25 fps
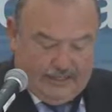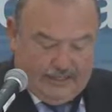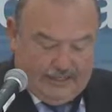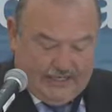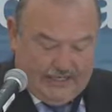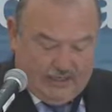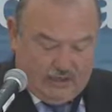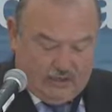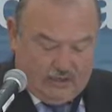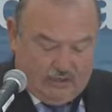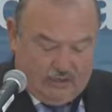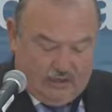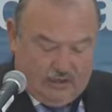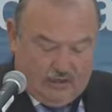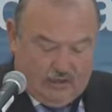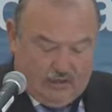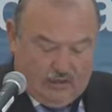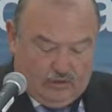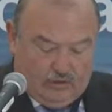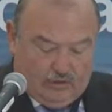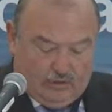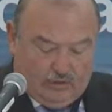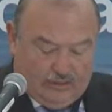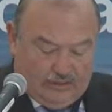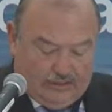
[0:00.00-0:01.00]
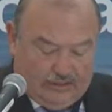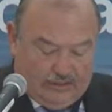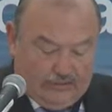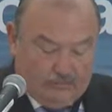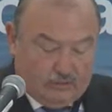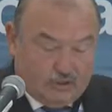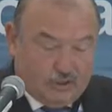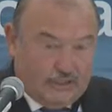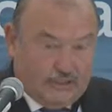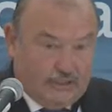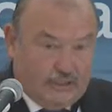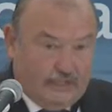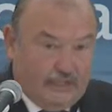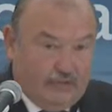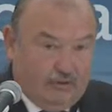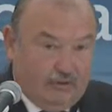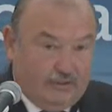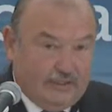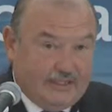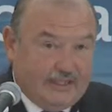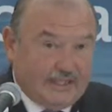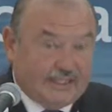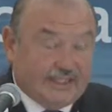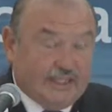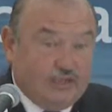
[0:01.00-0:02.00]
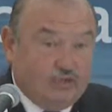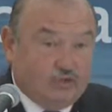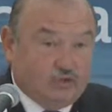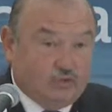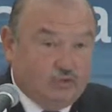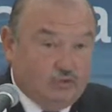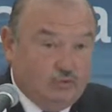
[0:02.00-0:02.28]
that this big data is now